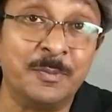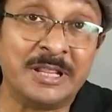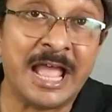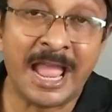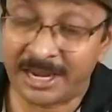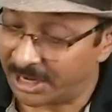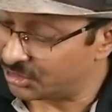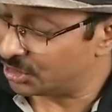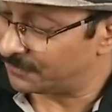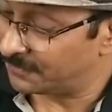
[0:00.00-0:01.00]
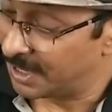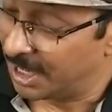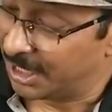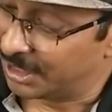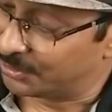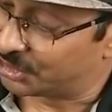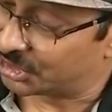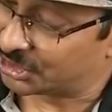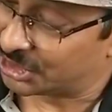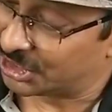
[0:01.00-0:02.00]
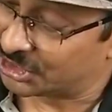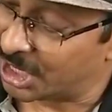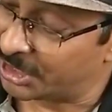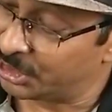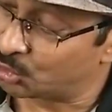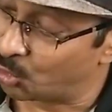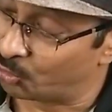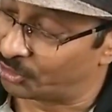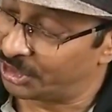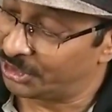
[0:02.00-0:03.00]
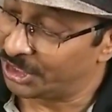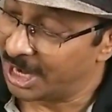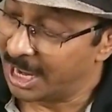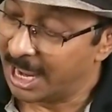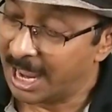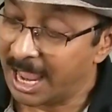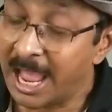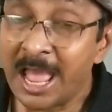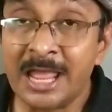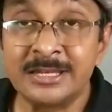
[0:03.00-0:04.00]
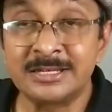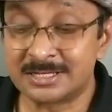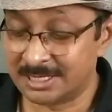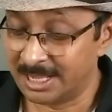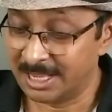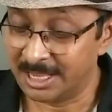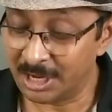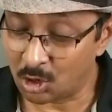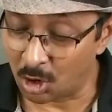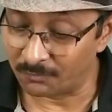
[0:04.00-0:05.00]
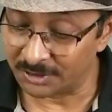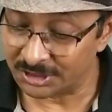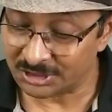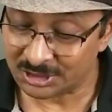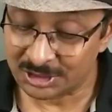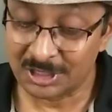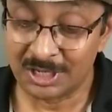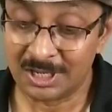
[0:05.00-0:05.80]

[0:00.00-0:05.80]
by the handkerchief, you just turn it over, and he covers